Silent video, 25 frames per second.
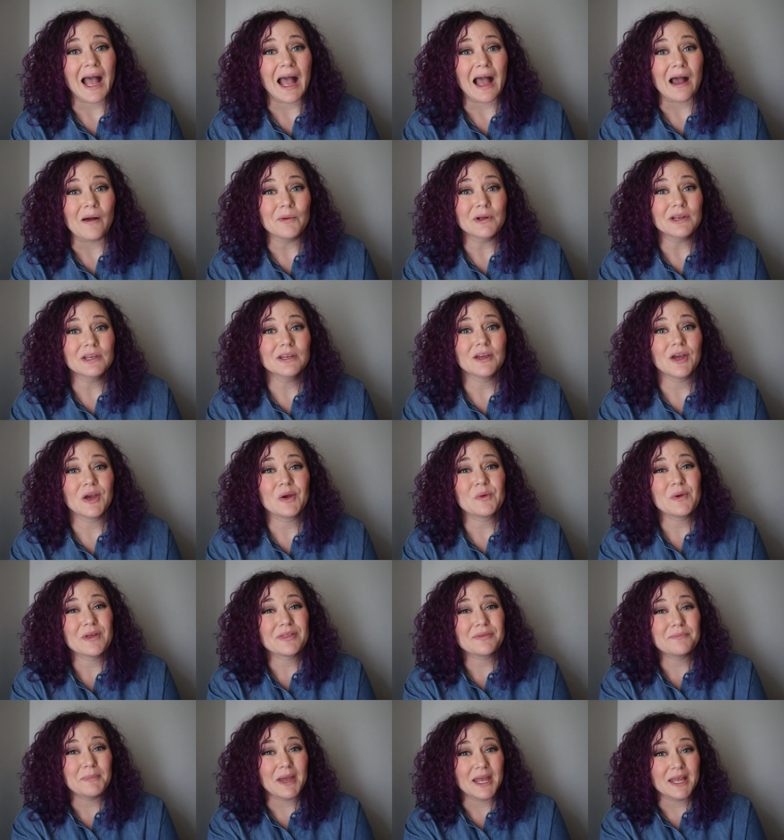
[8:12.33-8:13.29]
I would go
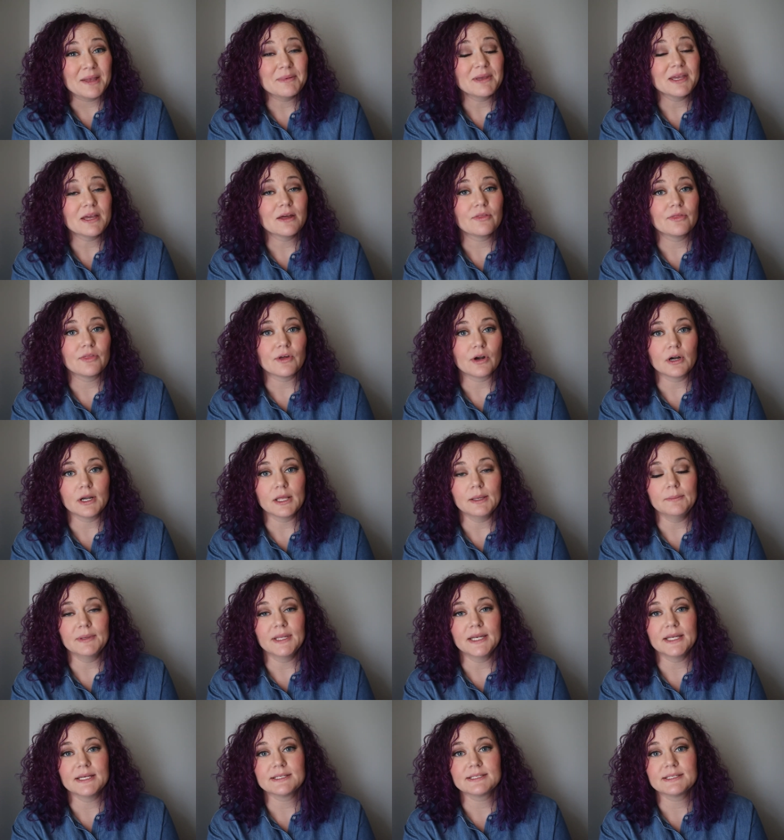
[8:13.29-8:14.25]
with maybe a
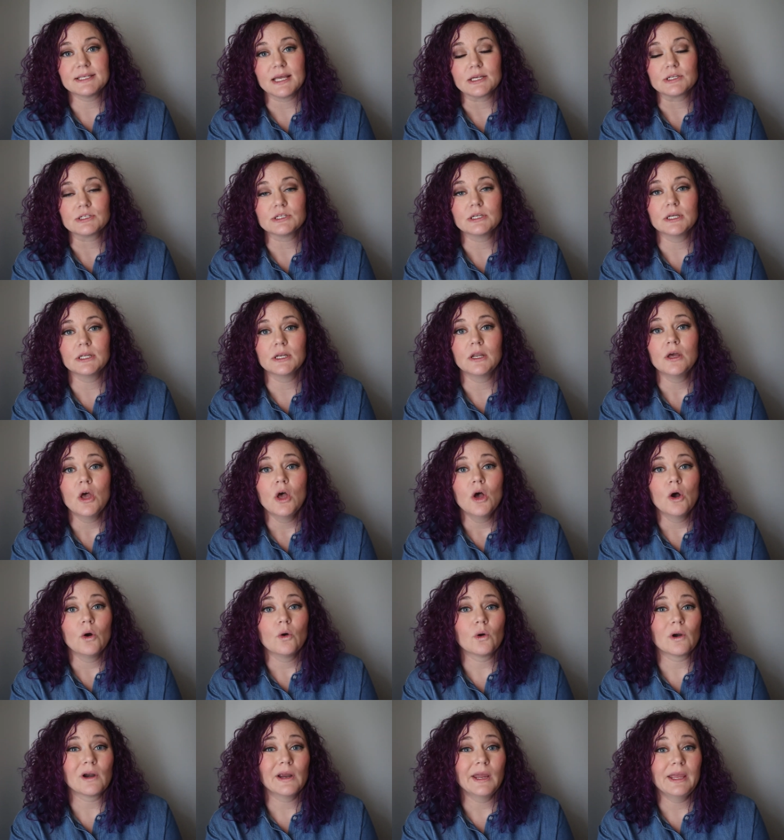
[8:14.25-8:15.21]
30-minute session
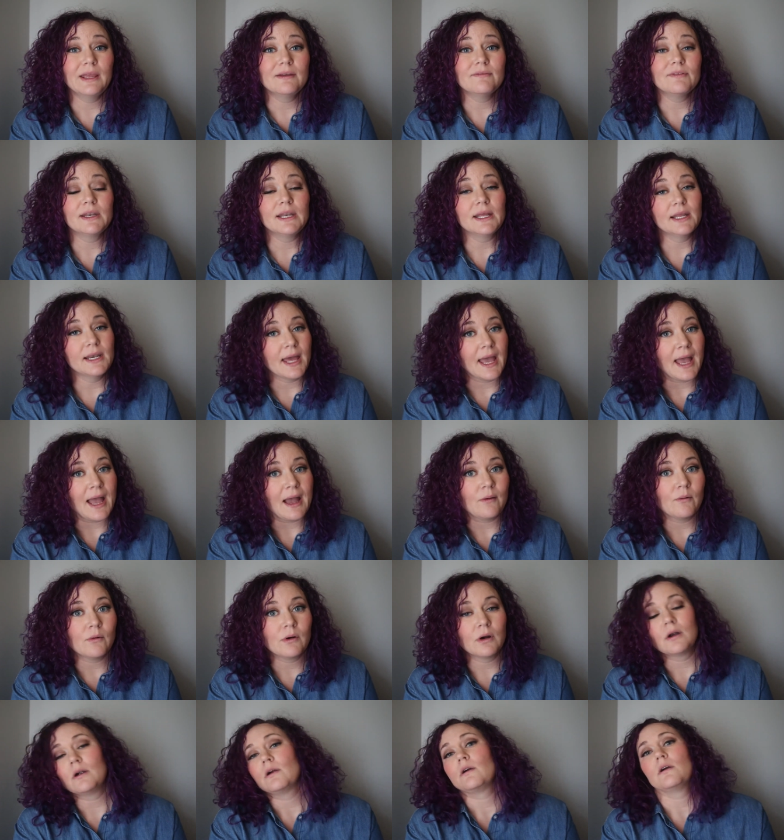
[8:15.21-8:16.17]
or even an
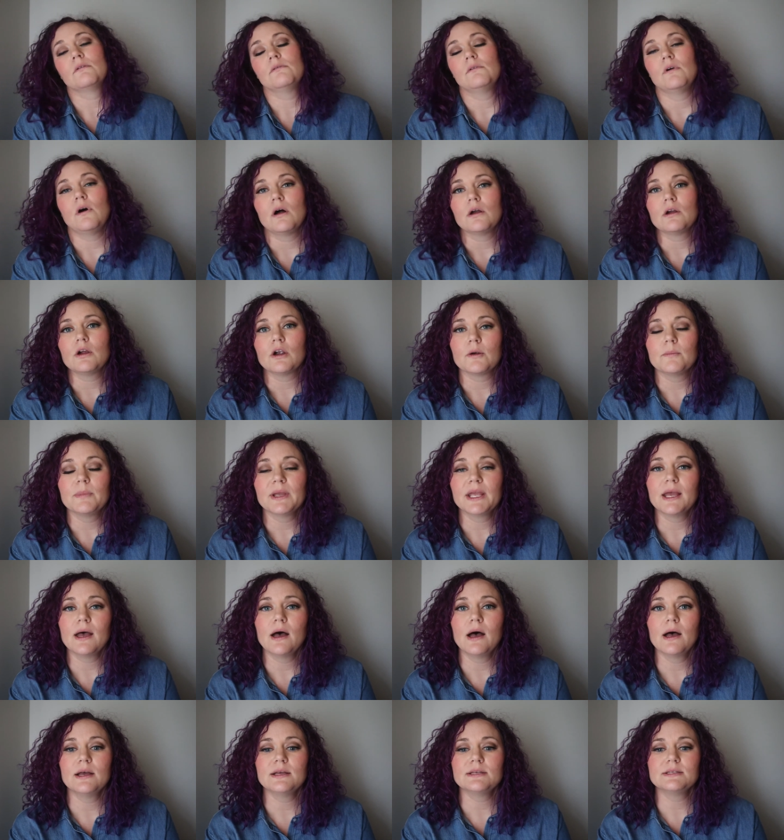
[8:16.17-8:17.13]
hour or longer,
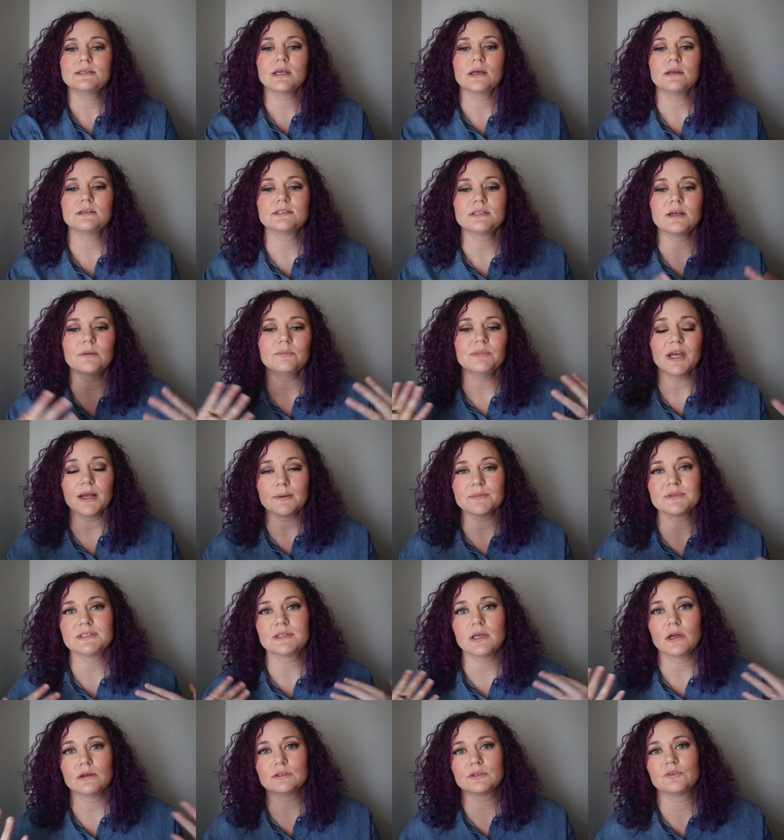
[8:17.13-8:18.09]
because
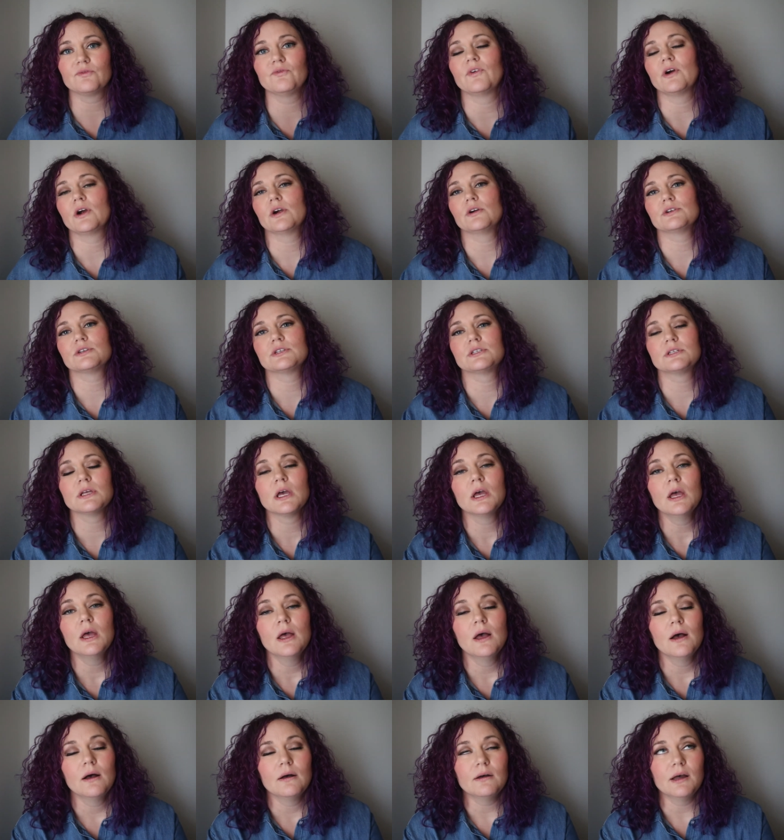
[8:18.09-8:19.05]
sometimes those first
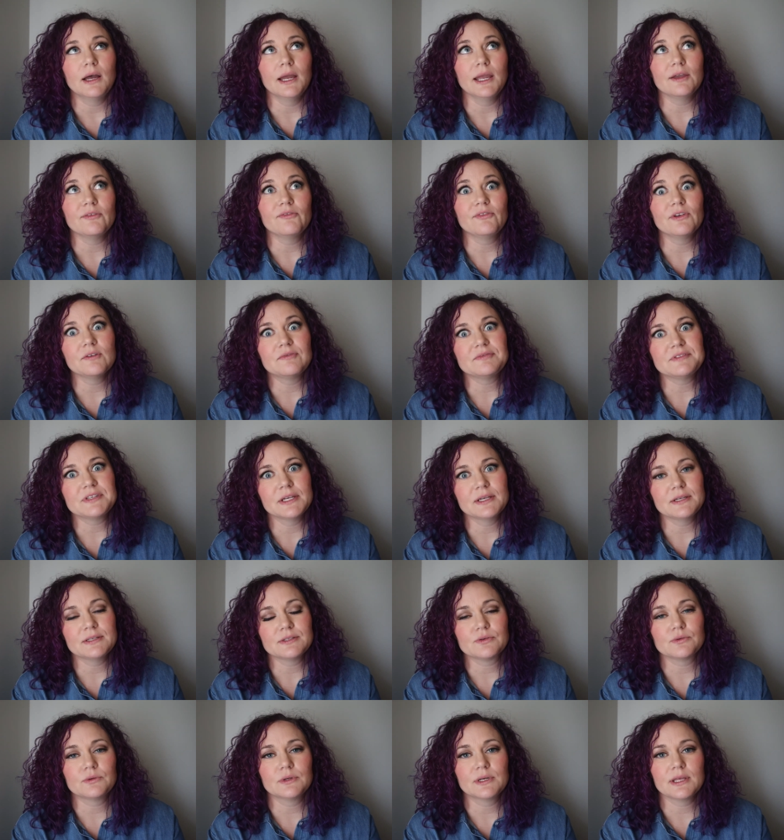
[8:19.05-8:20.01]
like
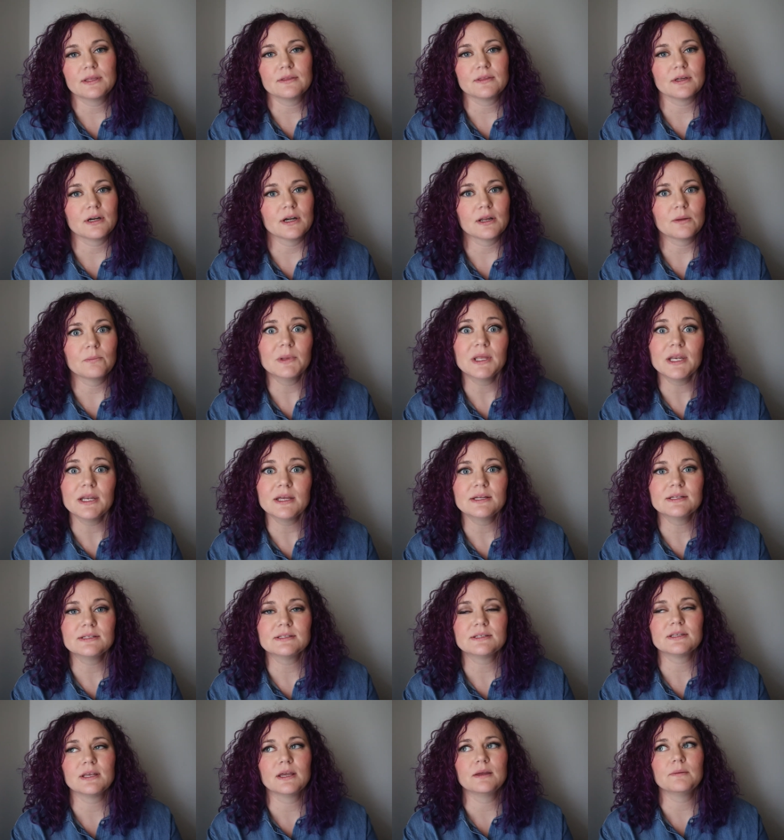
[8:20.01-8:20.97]
15, 20, 30
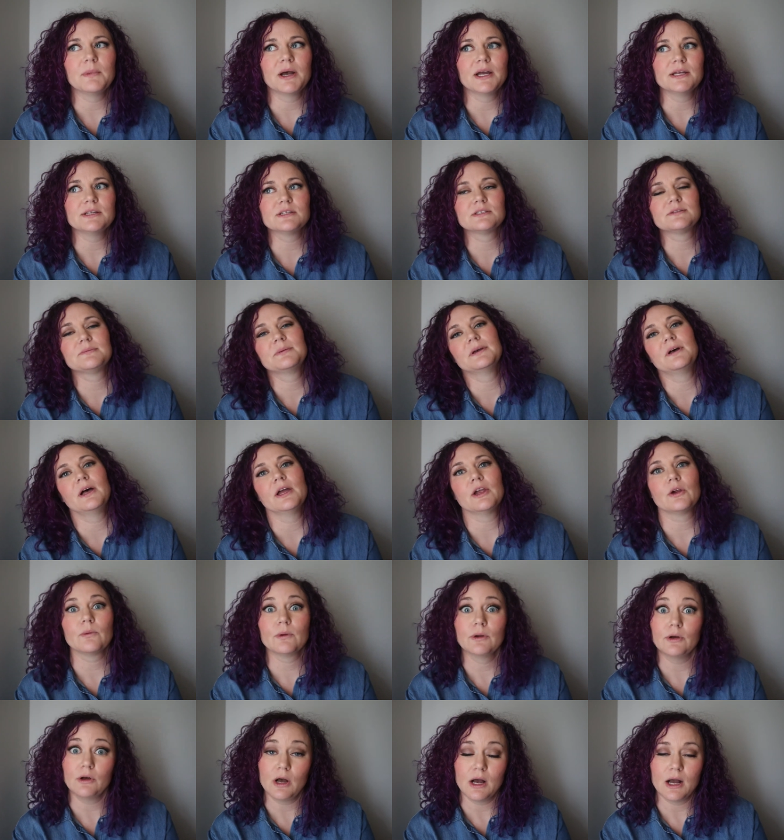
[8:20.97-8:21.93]
minutes, it might just be
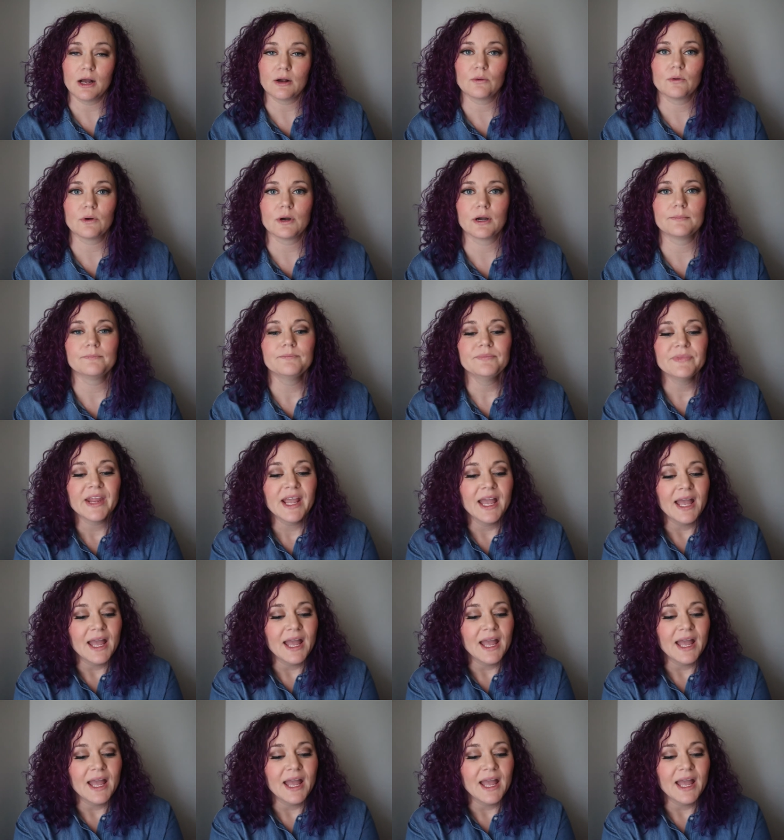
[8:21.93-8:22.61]
like real awkward.